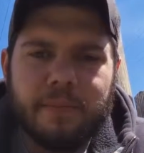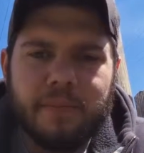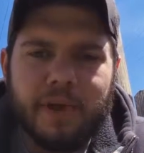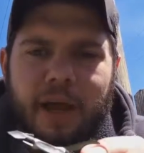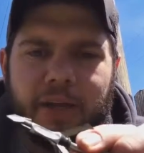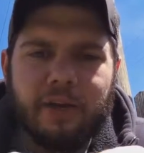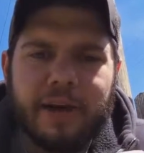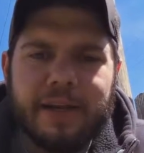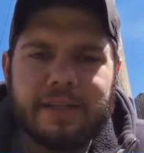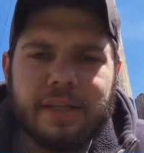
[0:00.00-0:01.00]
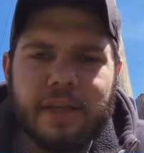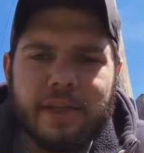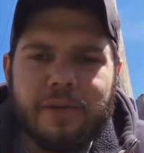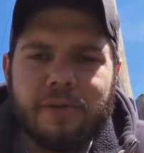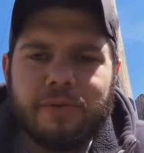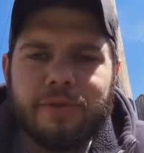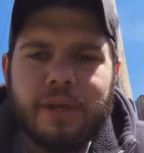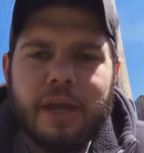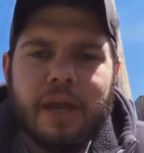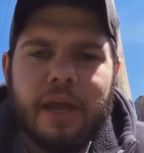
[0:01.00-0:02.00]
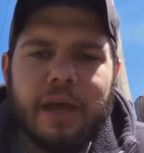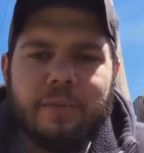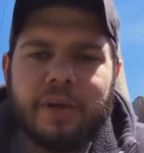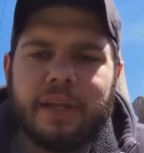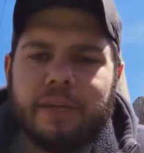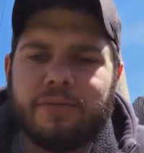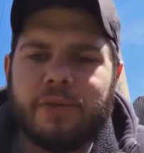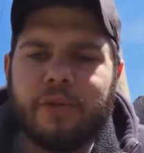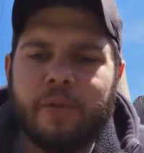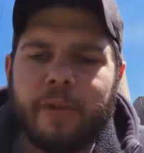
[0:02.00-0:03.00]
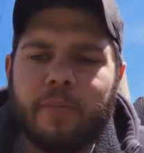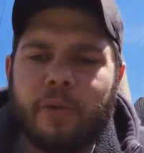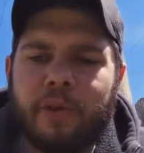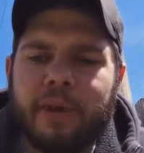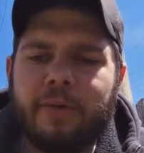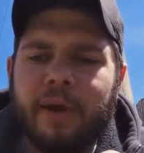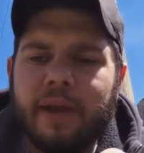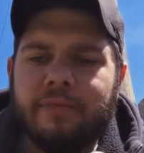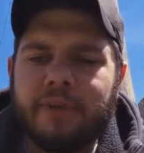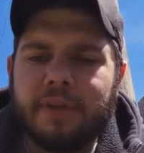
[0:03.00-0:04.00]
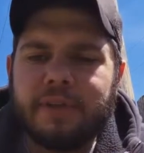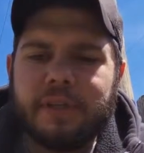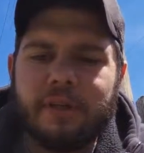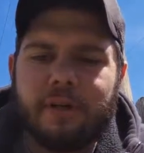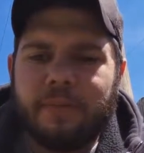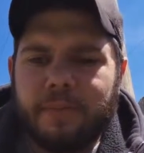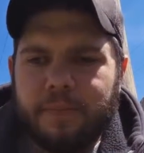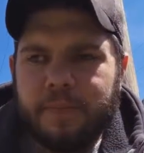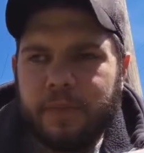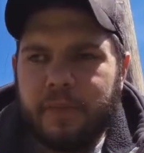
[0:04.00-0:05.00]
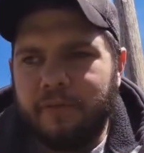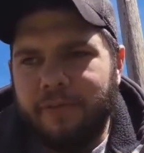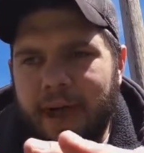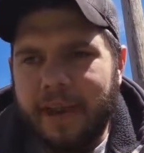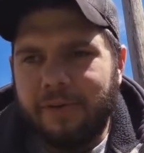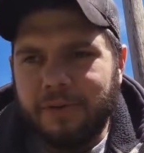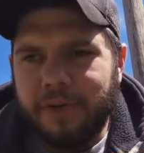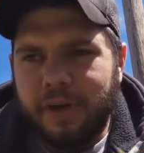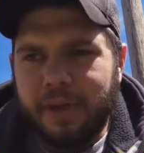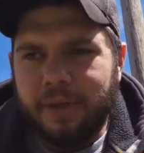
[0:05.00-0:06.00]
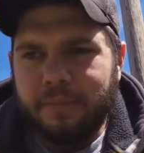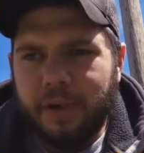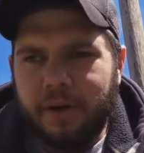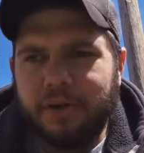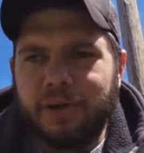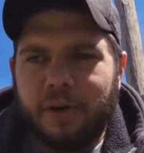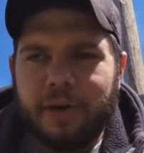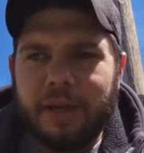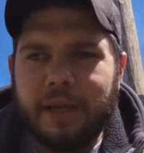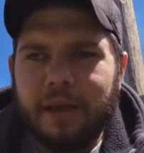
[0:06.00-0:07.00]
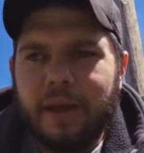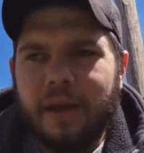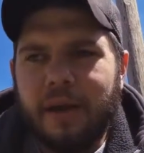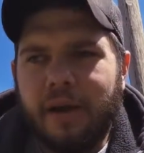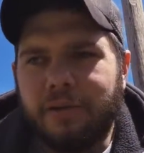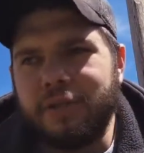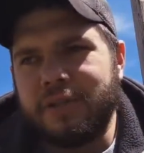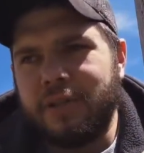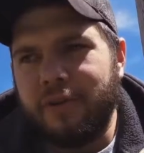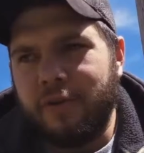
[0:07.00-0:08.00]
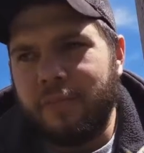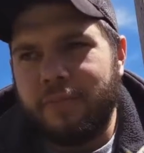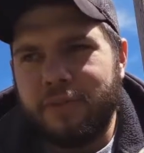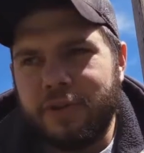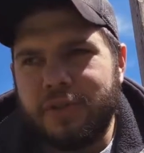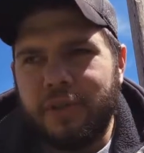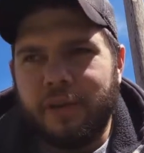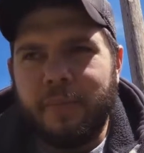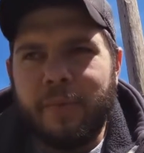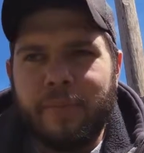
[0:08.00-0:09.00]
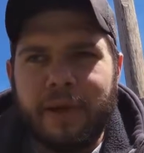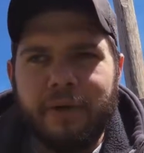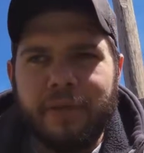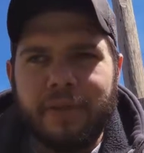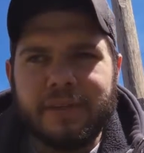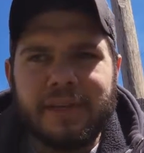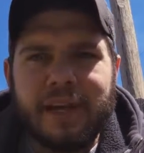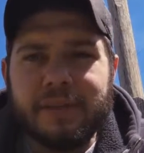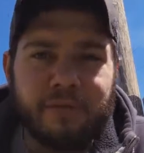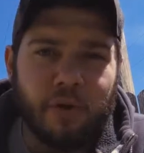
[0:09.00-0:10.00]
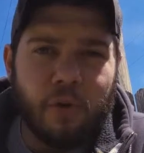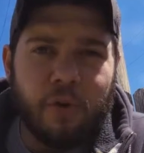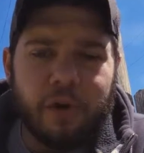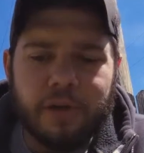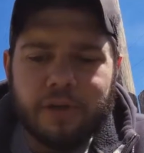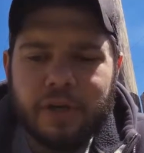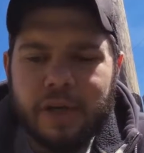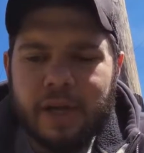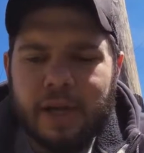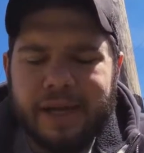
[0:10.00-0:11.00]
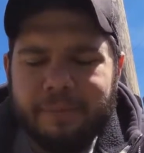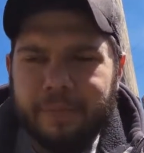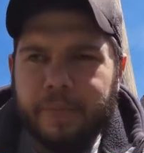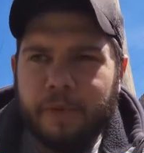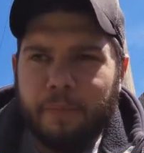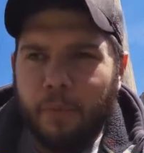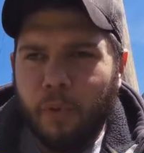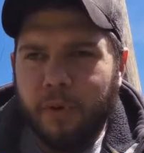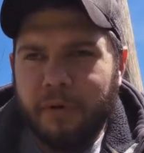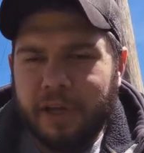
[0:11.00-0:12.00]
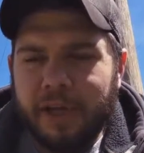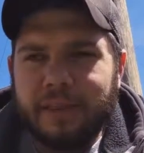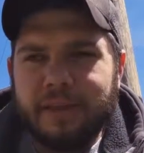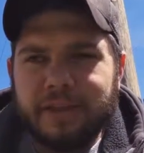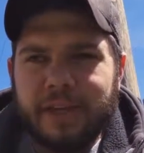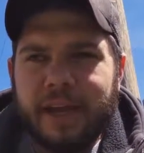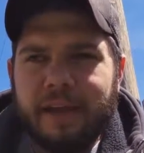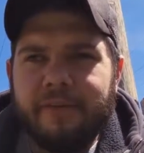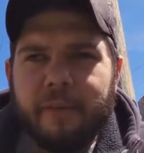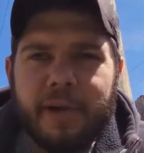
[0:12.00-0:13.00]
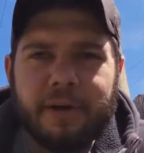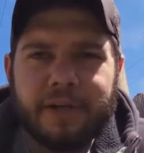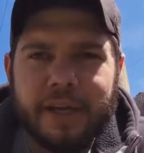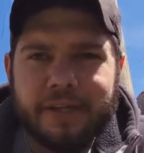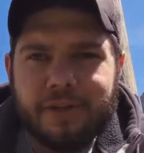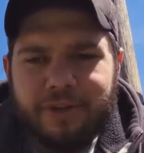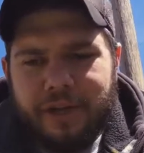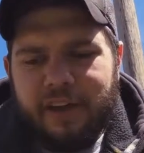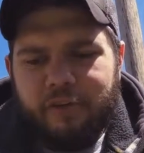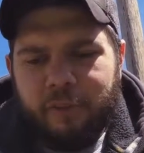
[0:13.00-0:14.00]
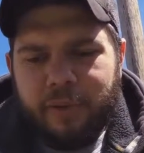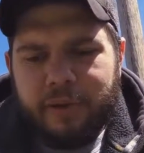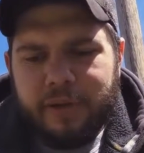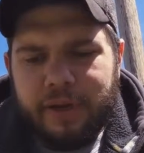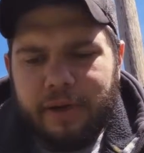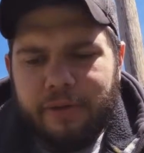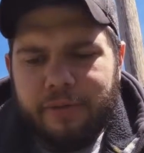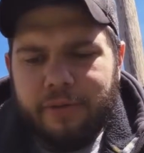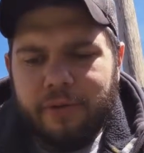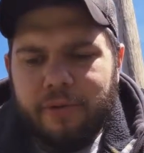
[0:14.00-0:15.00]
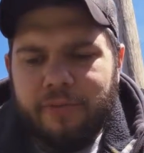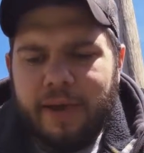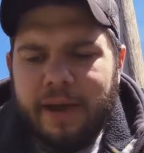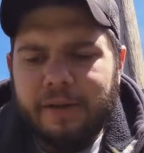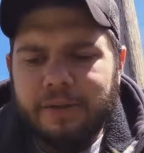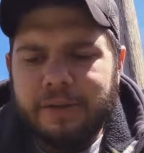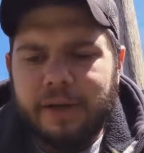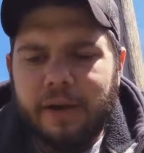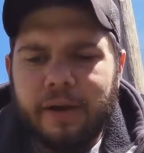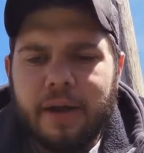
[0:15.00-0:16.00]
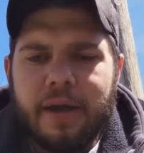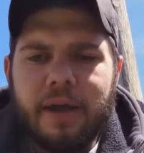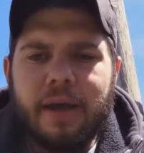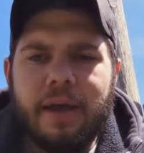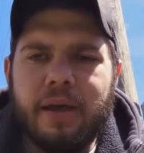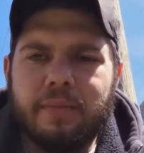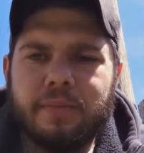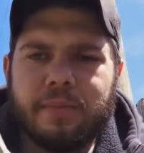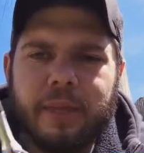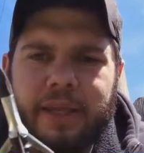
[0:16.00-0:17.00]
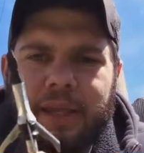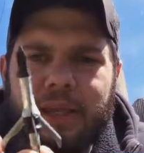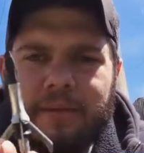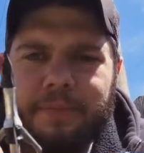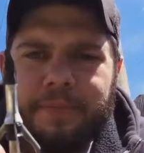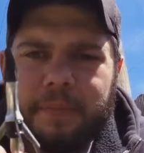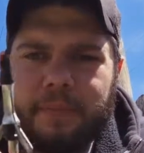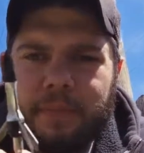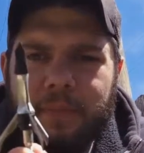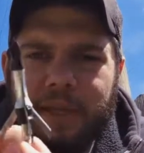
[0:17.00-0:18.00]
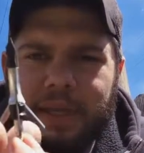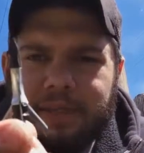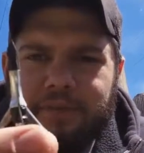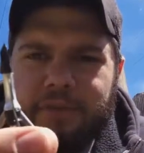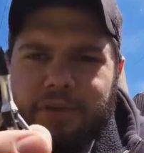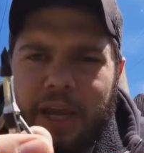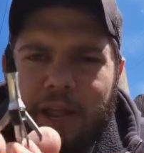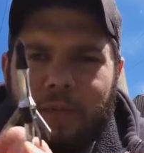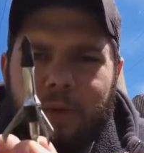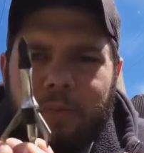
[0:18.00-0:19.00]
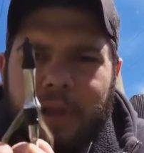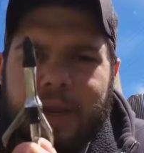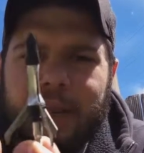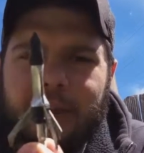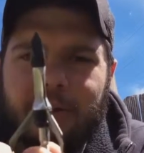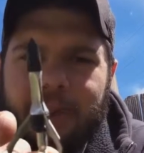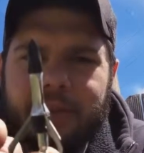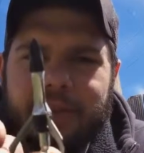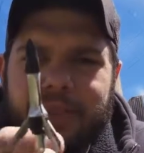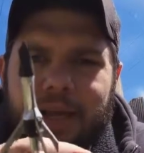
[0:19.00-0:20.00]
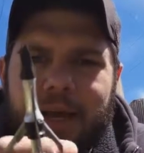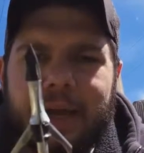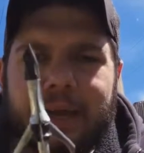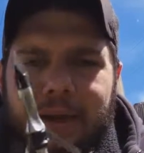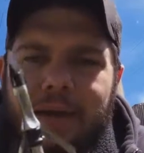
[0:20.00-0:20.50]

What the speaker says: Not crazy huge, but it gives you a little bit more leeway. If you consider the vitals on a turkey are just a little bit bigger than the size of an orange, the more cut that you have, the better chances you have of putting an arrow through the vitals there. Again, because of the shallower blade angle on this guy,